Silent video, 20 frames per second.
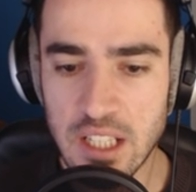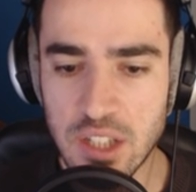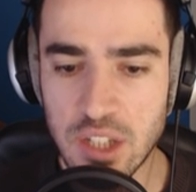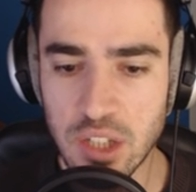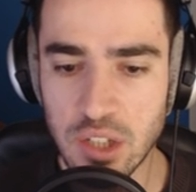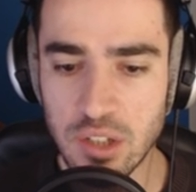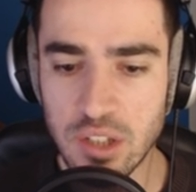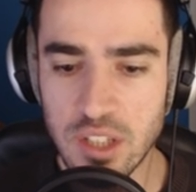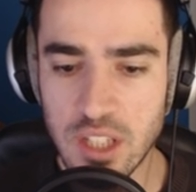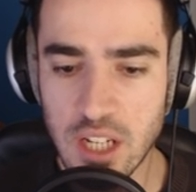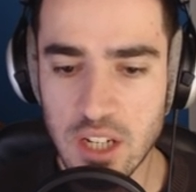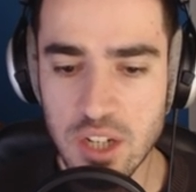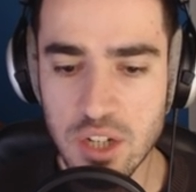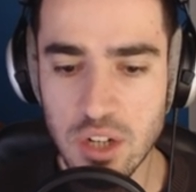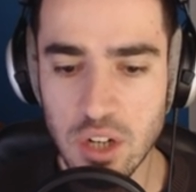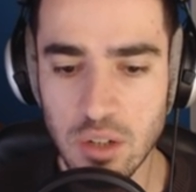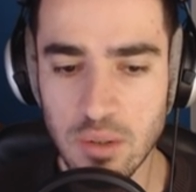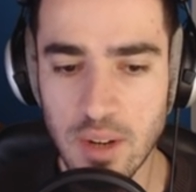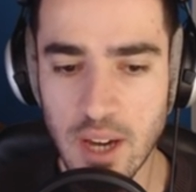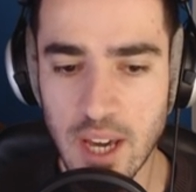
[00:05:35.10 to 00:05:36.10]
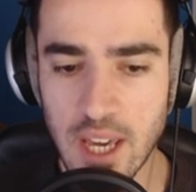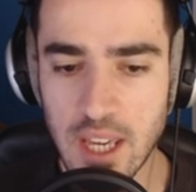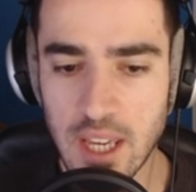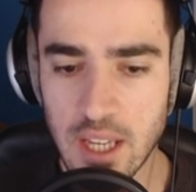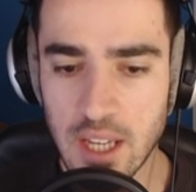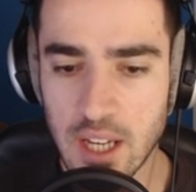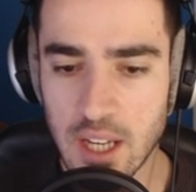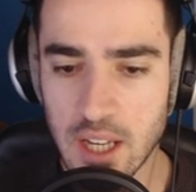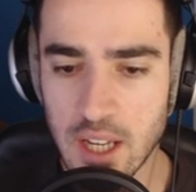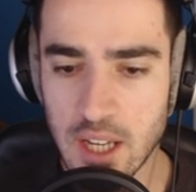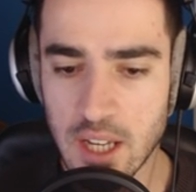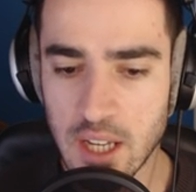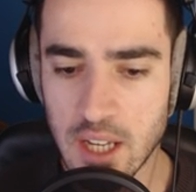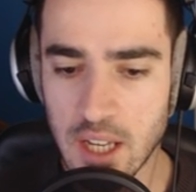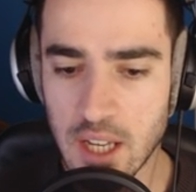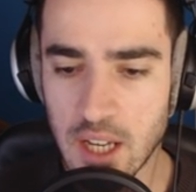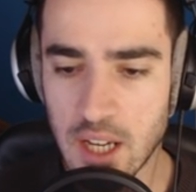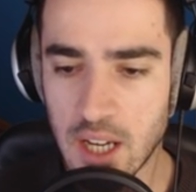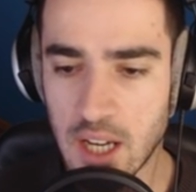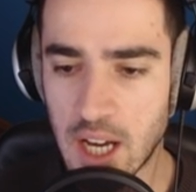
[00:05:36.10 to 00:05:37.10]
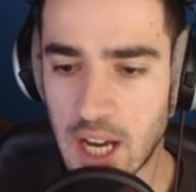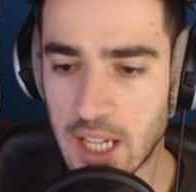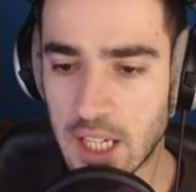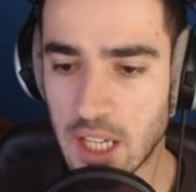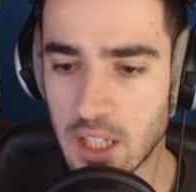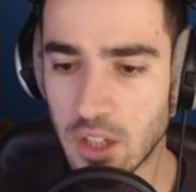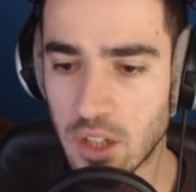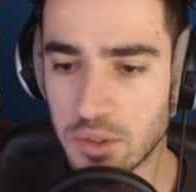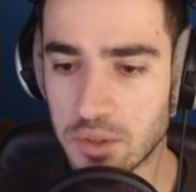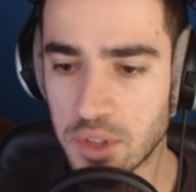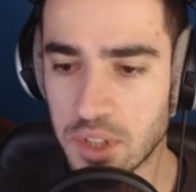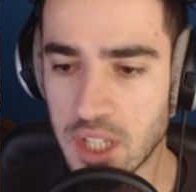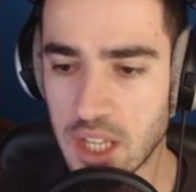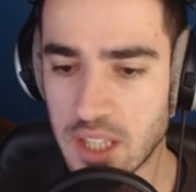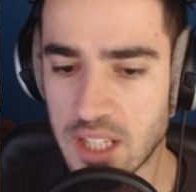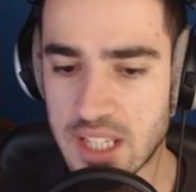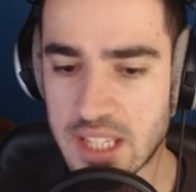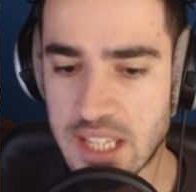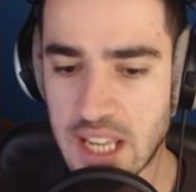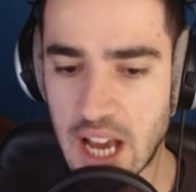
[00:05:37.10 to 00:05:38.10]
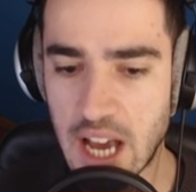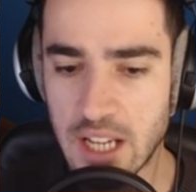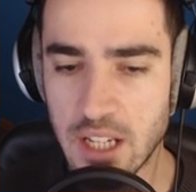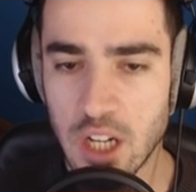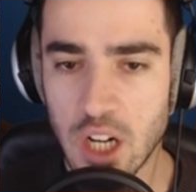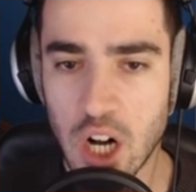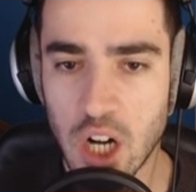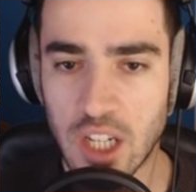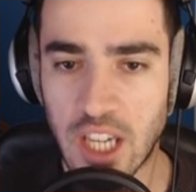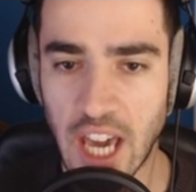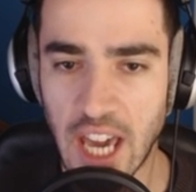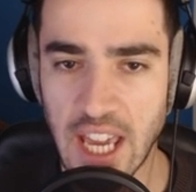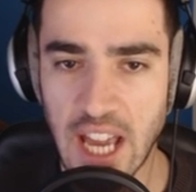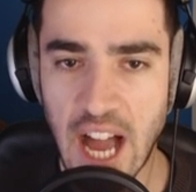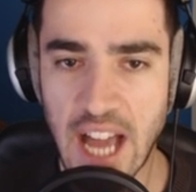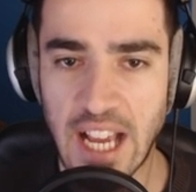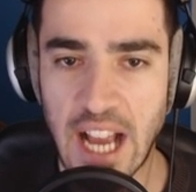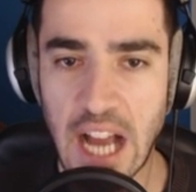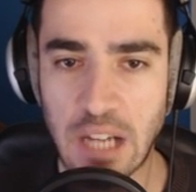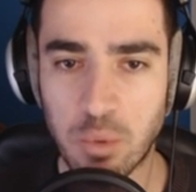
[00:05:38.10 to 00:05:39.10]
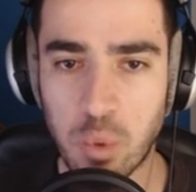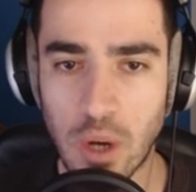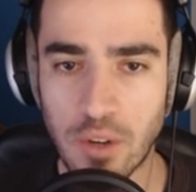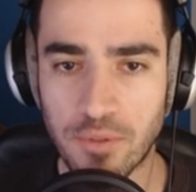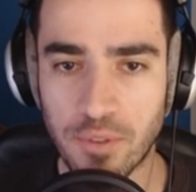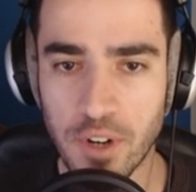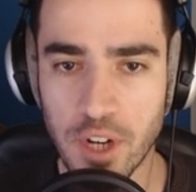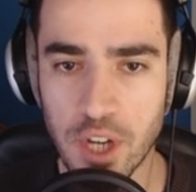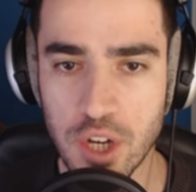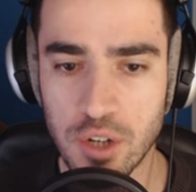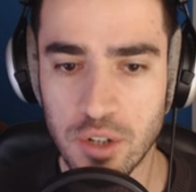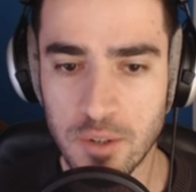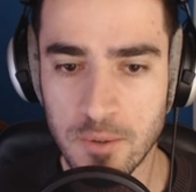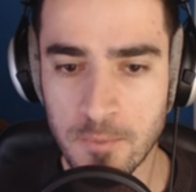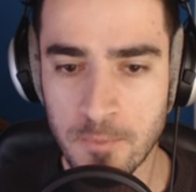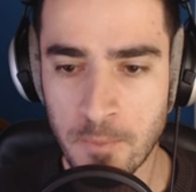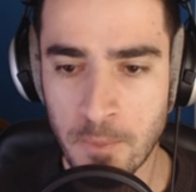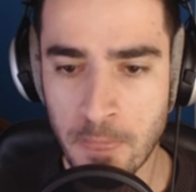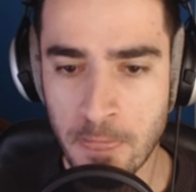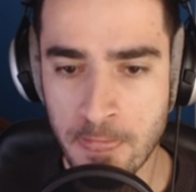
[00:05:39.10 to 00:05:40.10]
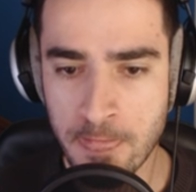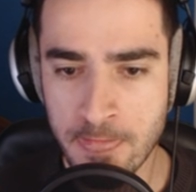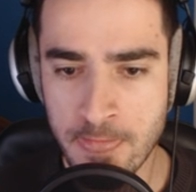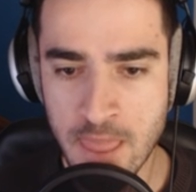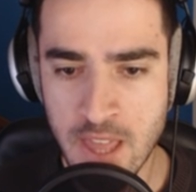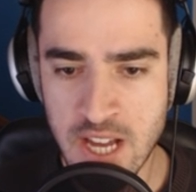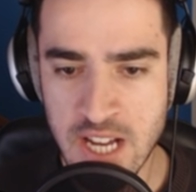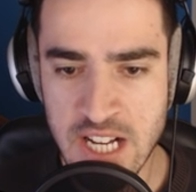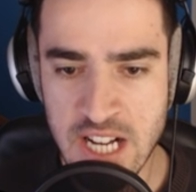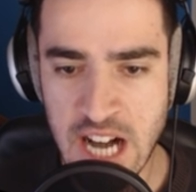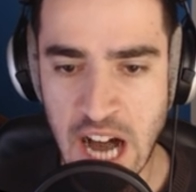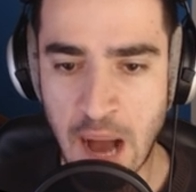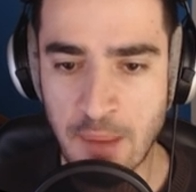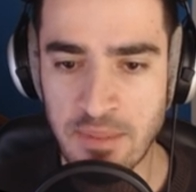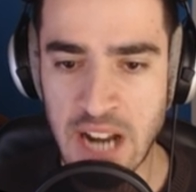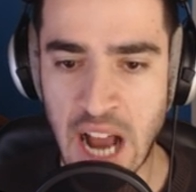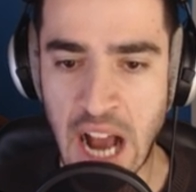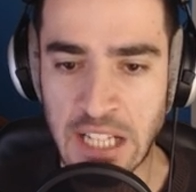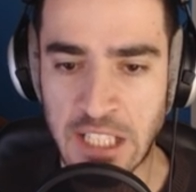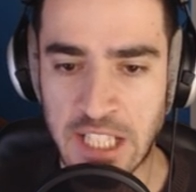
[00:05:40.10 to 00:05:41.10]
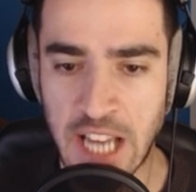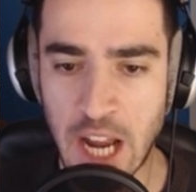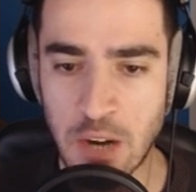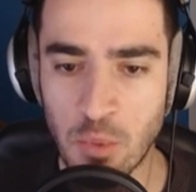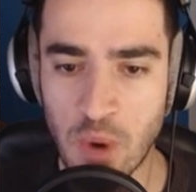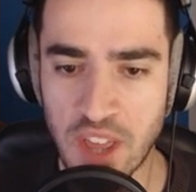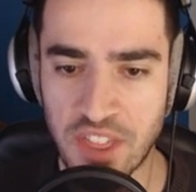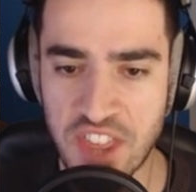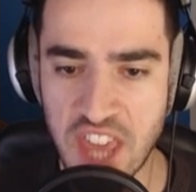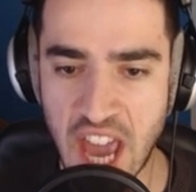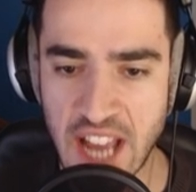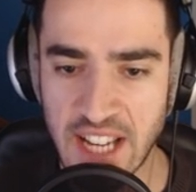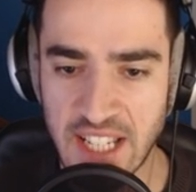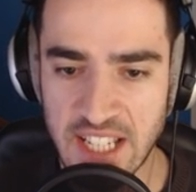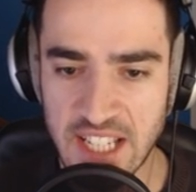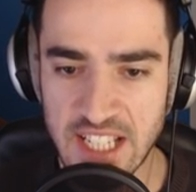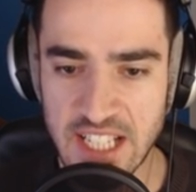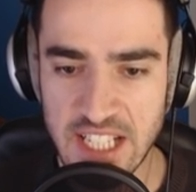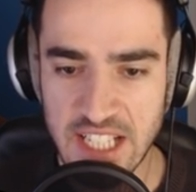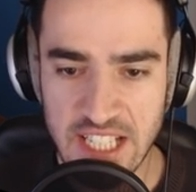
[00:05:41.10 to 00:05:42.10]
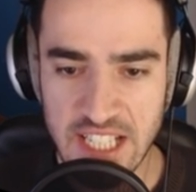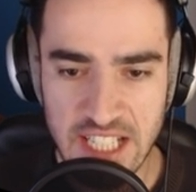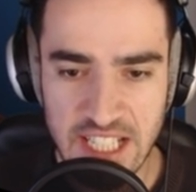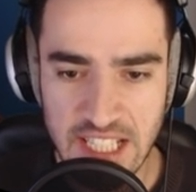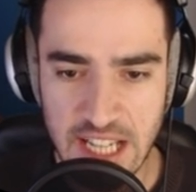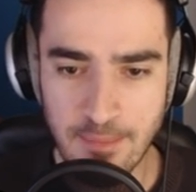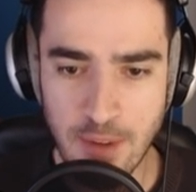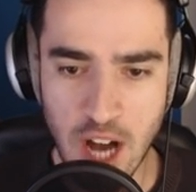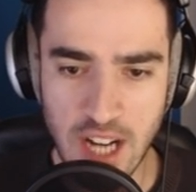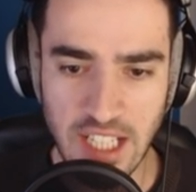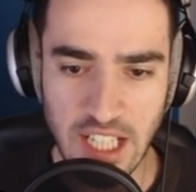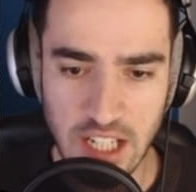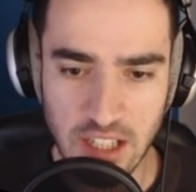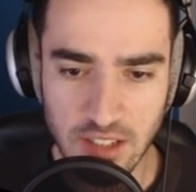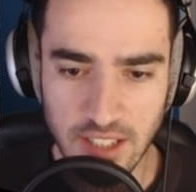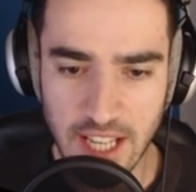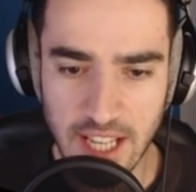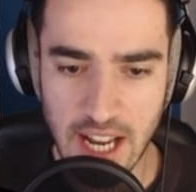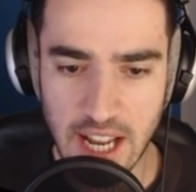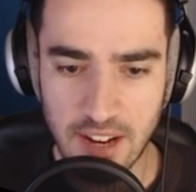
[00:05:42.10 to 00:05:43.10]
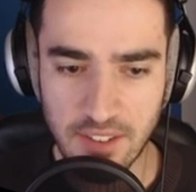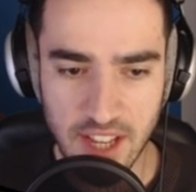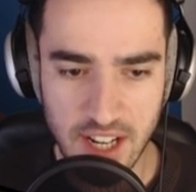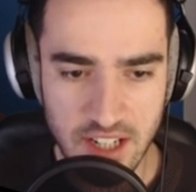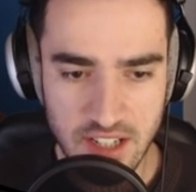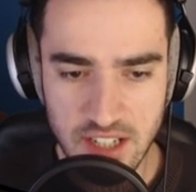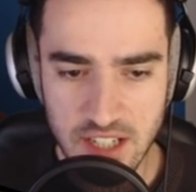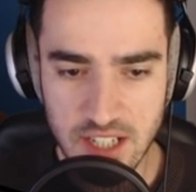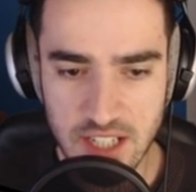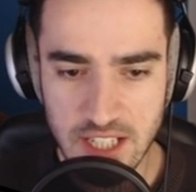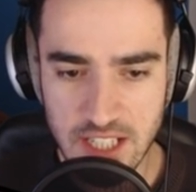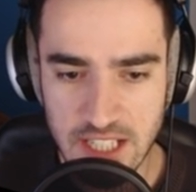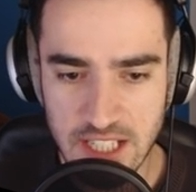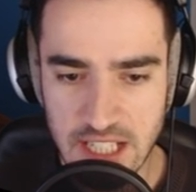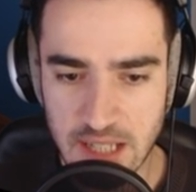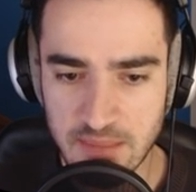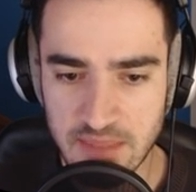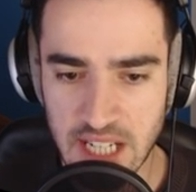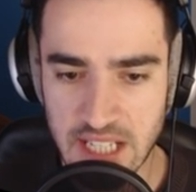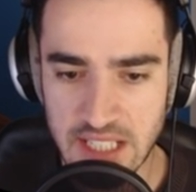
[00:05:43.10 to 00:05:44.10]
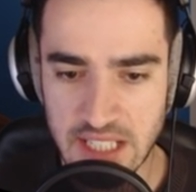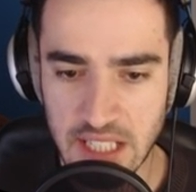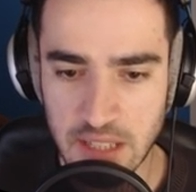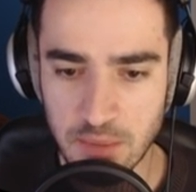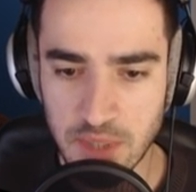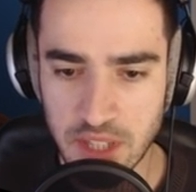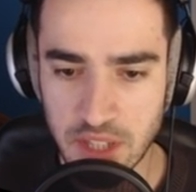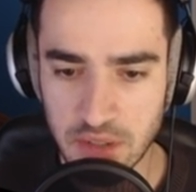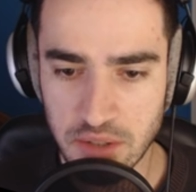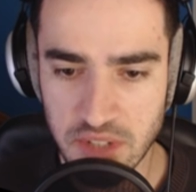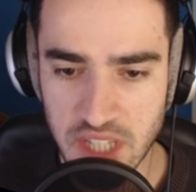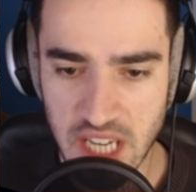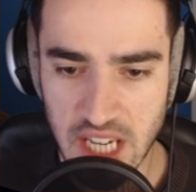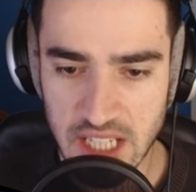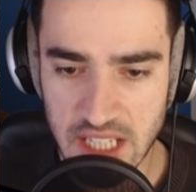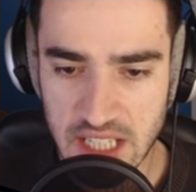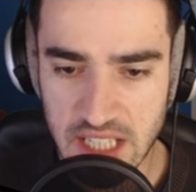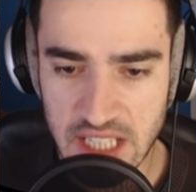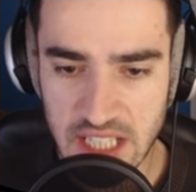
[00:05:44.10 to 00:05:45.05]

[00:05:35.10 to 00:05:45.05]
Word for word: Dude, there's no way. I can go to the other side. Okay, I got one for you. I'm not done with yet. Come on, girl, get out of there. I'm not done with you yet.